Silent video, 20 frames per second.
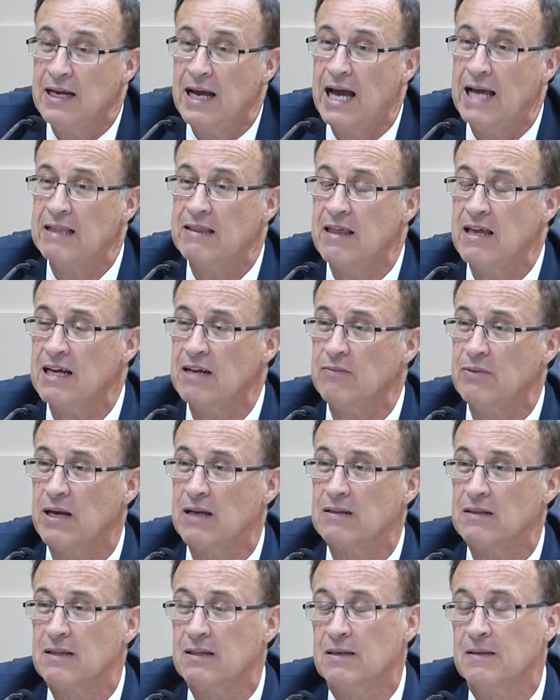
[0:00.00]
And think
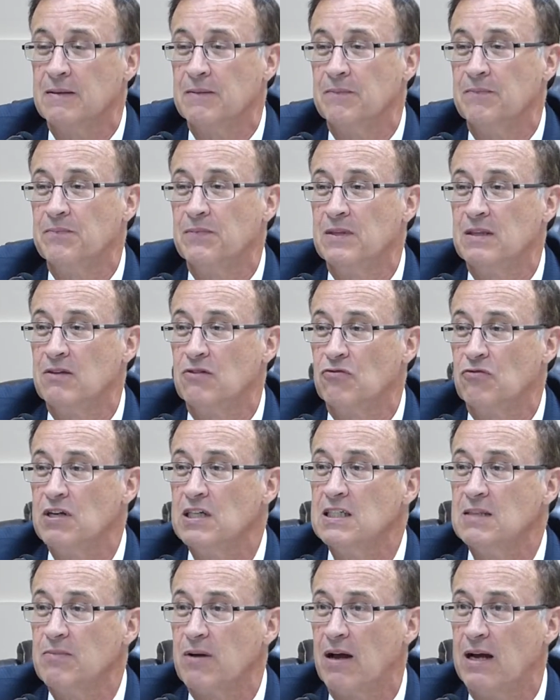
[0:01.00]
about the
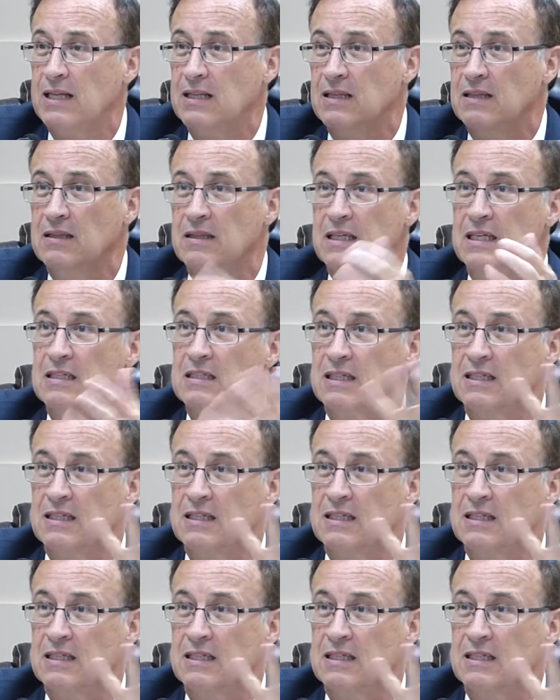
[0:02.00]
reason behind these